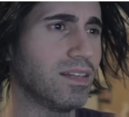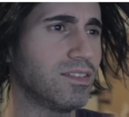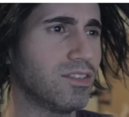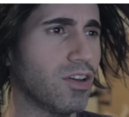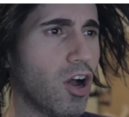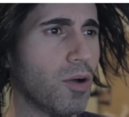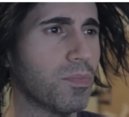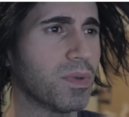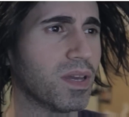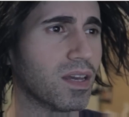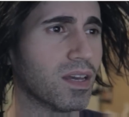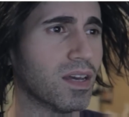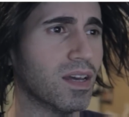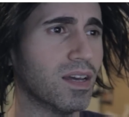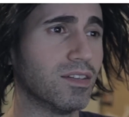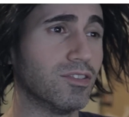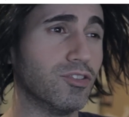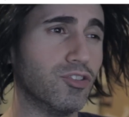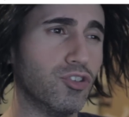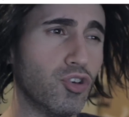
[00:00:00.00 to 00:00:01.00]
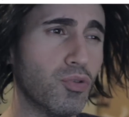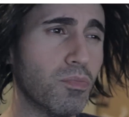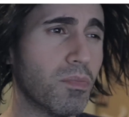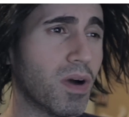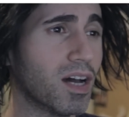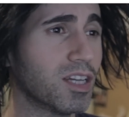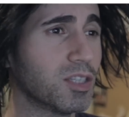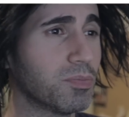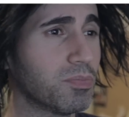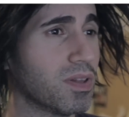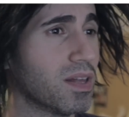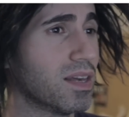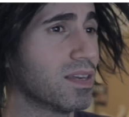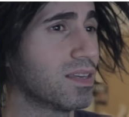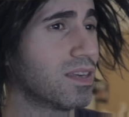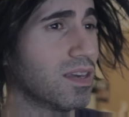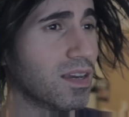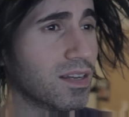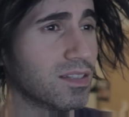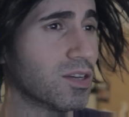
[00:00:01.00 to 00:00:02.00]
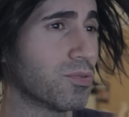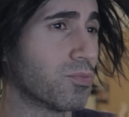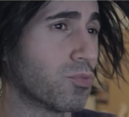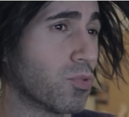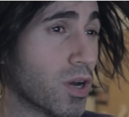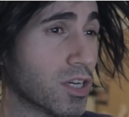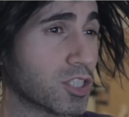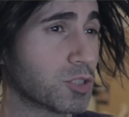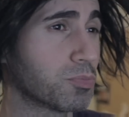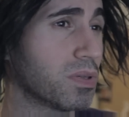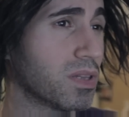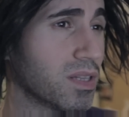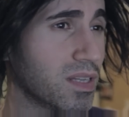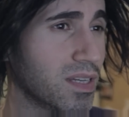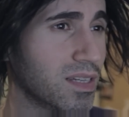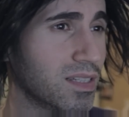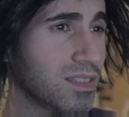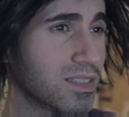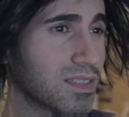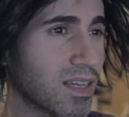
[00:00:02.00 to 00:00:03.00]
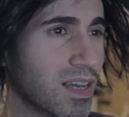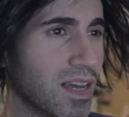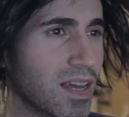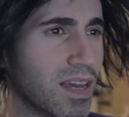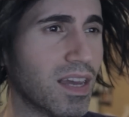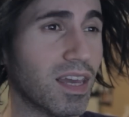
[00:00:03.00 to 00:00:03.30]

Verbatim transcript: Hey Tommy, do you mind playing Kingdom Rush, please?